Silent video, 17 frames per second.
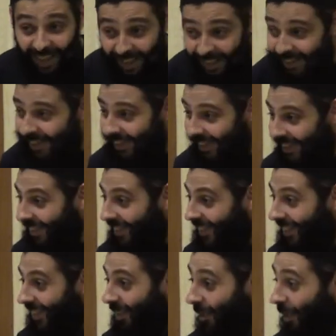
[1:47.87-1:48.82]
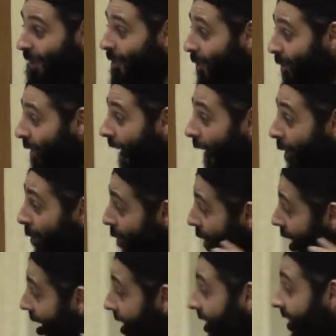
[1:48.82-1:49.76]
Yes, what you see
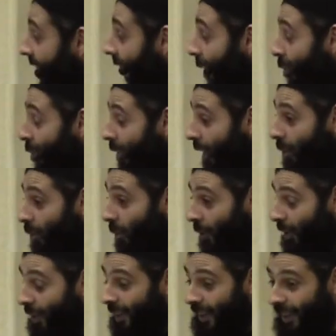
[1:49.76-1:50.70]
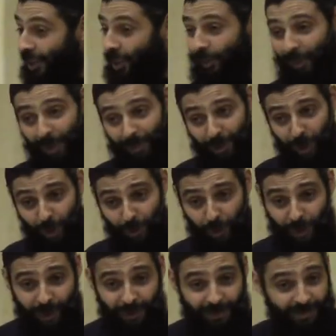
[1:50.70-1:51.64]
outside in the outside world in Egypt, I'm
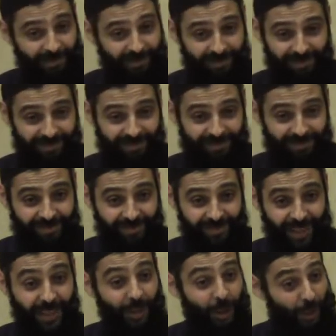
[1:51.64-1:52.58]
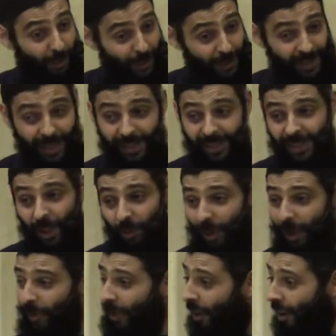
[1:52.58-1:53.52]
Egyptian. It represents the
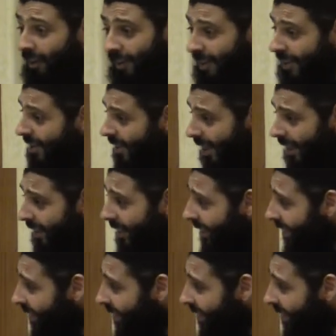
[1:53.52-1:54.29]
way we are inside